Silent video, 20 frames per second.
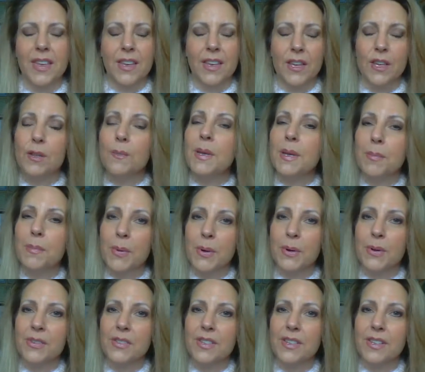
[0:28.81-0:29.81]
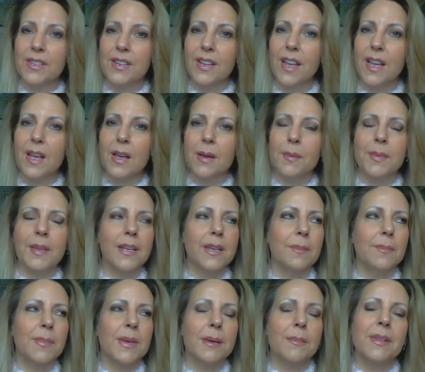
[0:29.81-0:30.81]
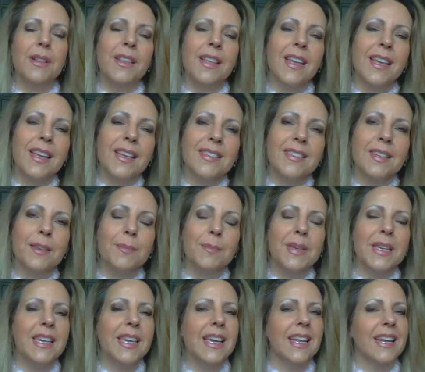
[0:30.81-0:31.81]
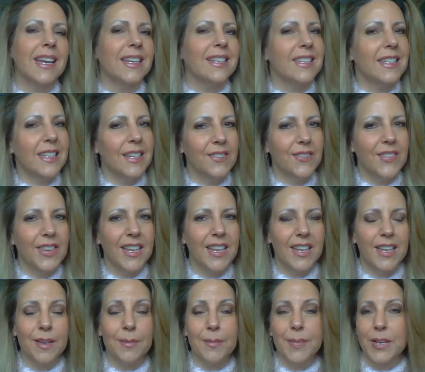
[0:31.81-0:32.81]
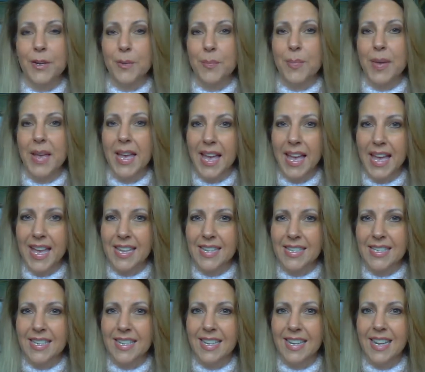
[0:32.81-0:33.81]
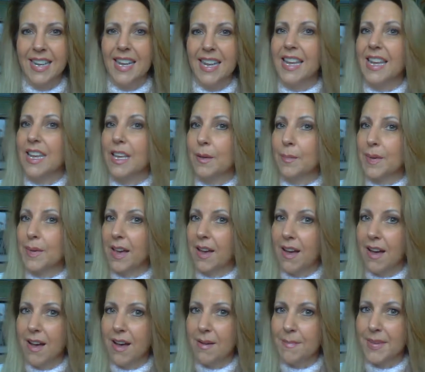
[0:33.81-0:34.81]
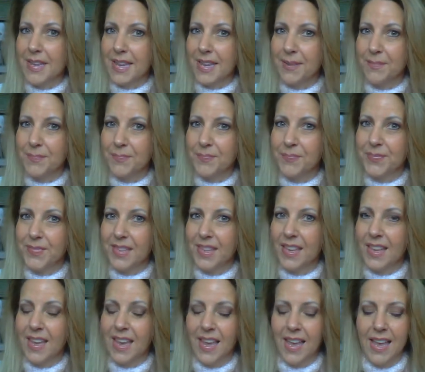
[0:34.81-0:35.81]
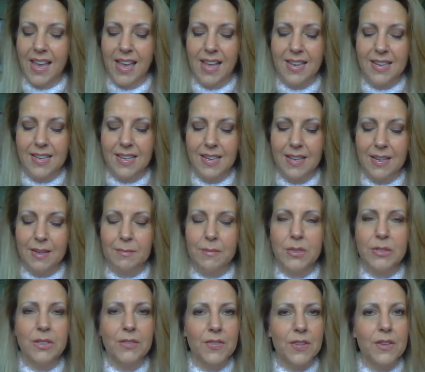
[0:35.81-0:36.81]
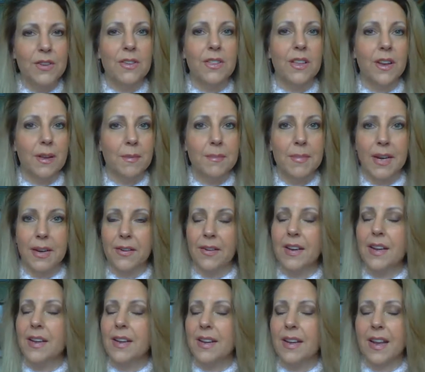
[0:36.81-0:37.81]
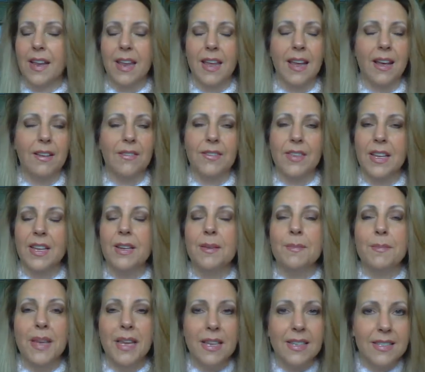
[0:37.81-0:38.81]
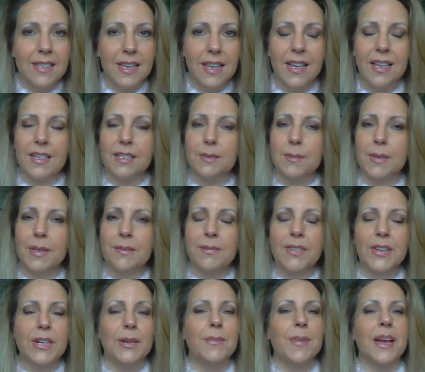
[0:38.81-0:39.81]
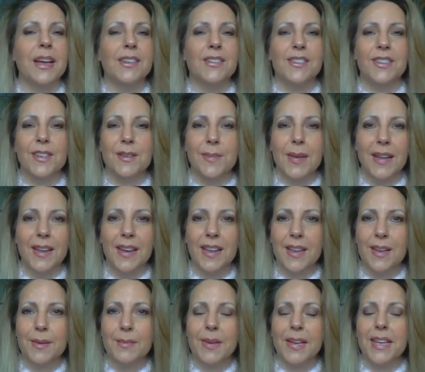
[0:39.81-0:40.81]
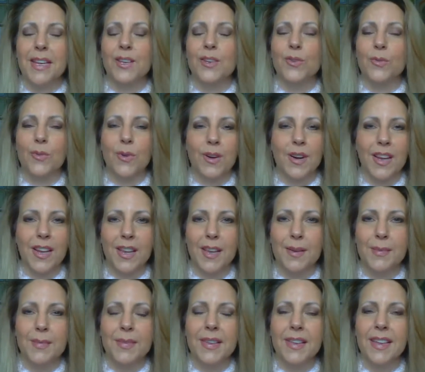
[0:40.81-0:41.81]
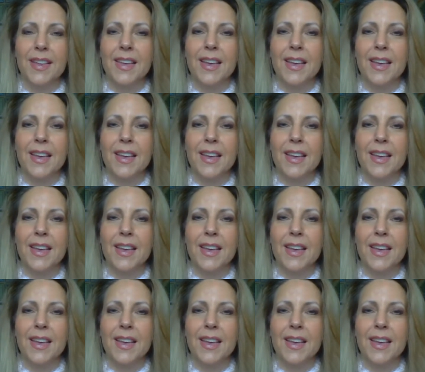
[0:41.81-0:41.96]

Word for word: It could be a person, but it could be a place, it could be an activity, it could be your pet, it could be a hobby. And most of you know that I'm married and I have an amazing husband. I'm very passionate about him, I adore him.